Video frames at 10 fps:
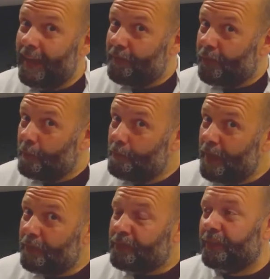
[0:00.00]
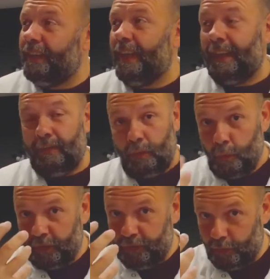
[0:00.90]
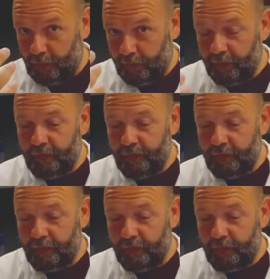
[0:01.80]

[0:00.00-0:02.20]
have comparison at what you're